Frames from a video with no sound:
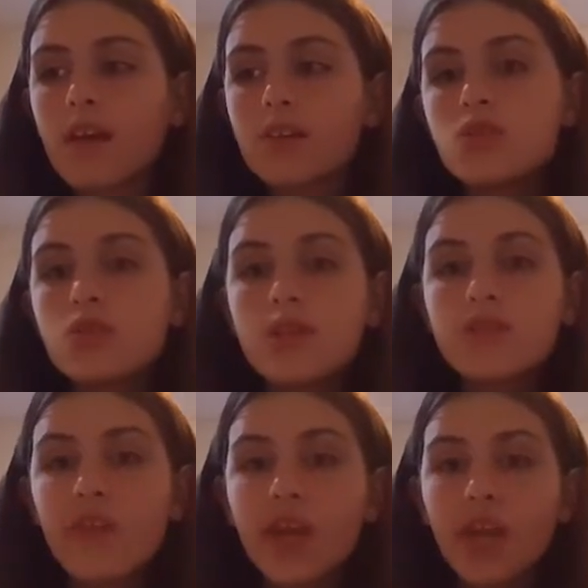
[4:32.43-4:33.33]
just do
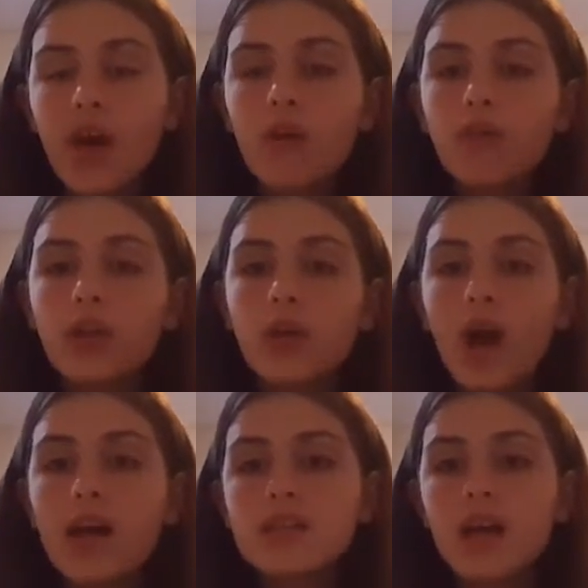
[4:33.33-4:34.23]
this video for you
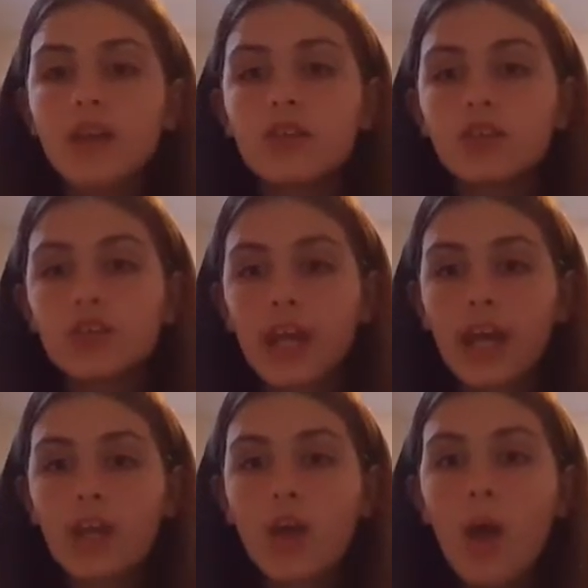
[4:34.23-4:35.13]
guys to
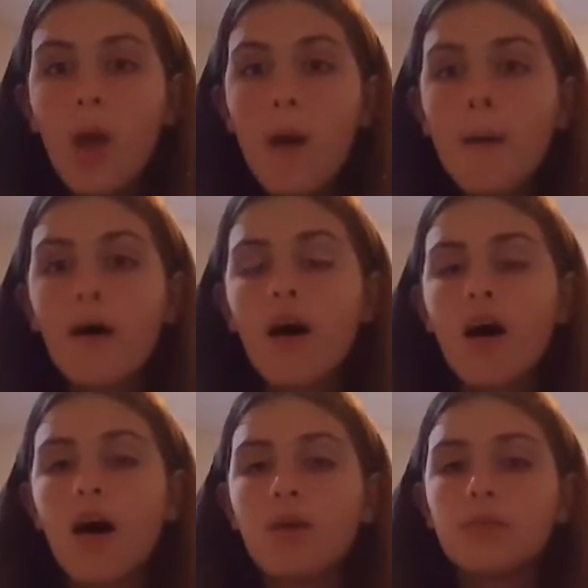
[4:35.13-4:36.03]
understand
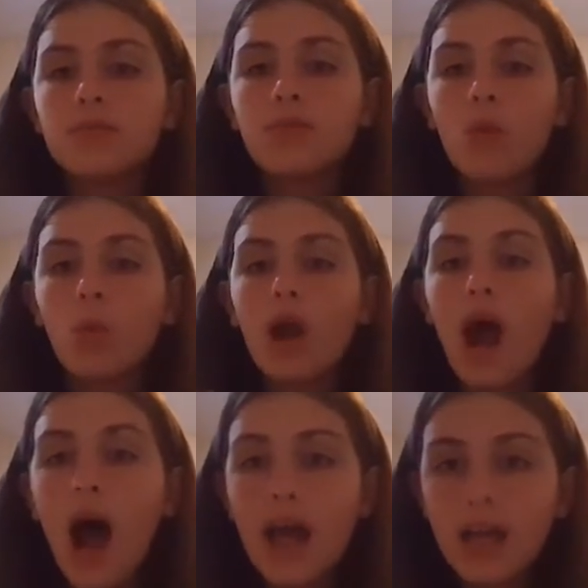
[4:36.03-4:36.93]
where
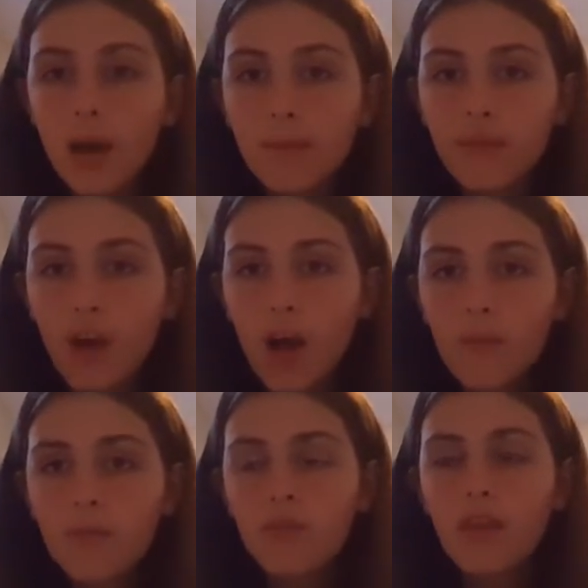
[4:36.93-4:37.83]
I come
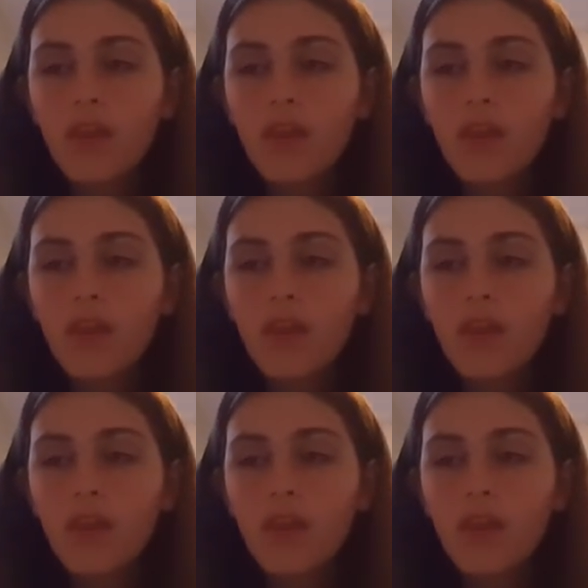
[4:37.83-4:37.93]
from.